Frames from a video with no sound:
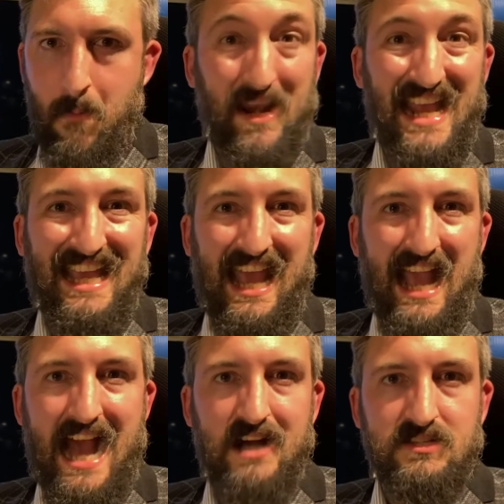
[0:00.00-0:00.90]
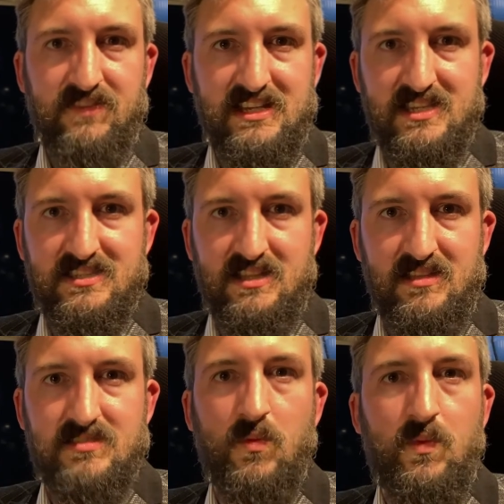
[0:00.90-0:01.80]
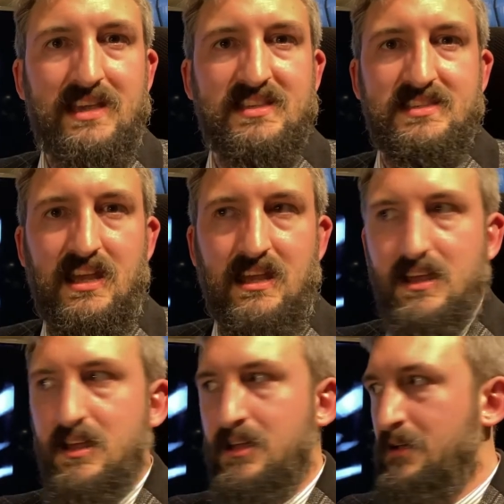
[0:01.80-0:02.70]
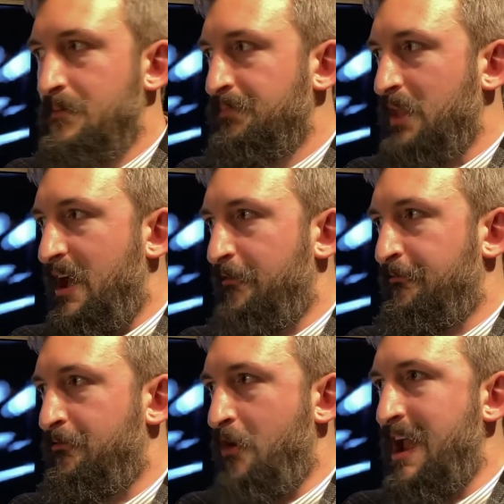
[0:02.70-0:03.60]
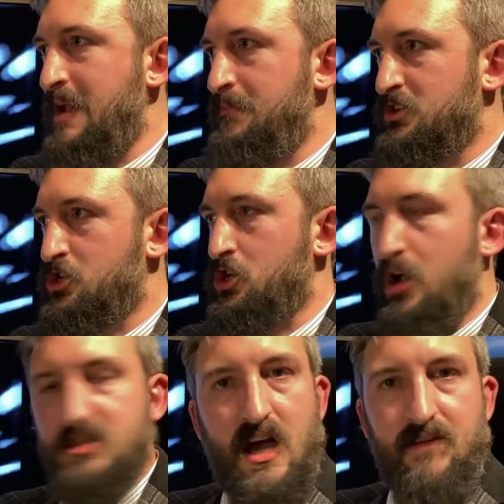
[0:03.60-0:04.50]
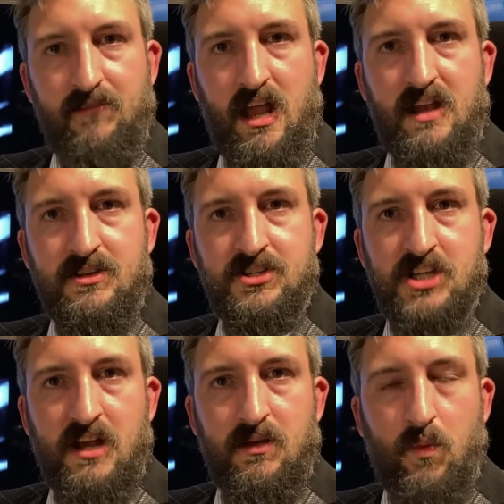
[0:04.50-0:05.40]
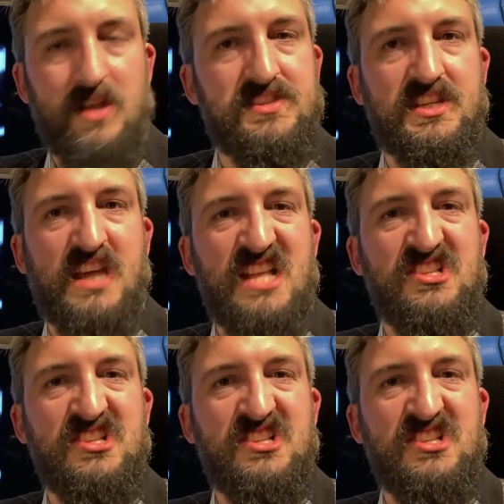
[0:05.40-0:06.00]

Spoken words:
Blinking out of existence, we see a frame shot of London, once again